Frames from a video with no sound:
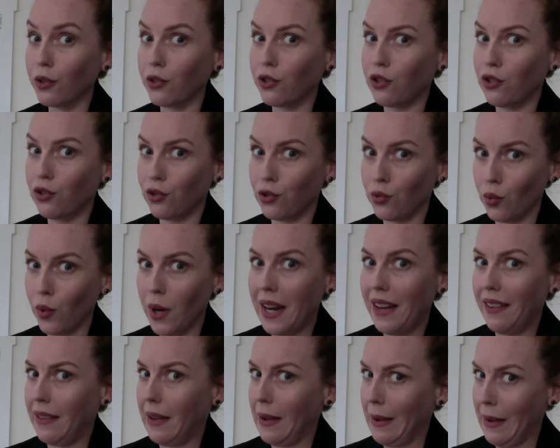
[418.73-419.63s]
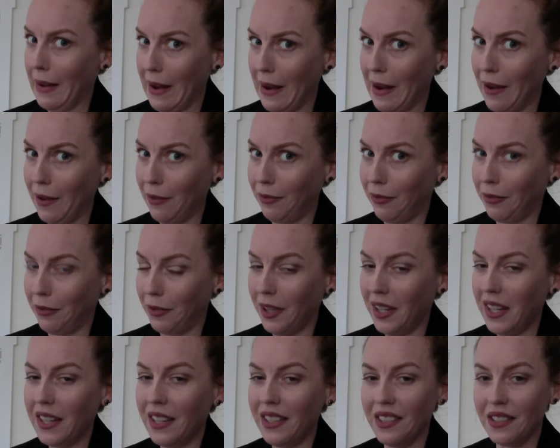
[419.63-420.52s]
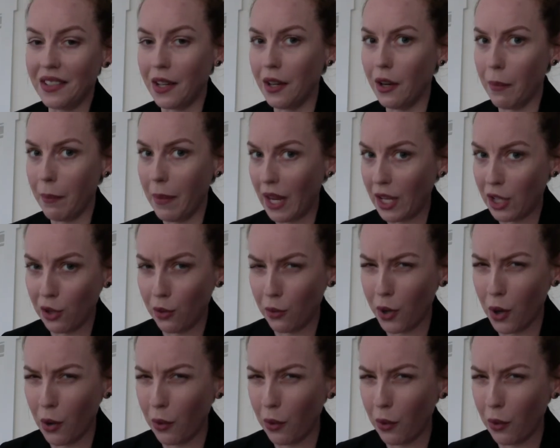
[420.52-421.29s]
straight half is going to make you go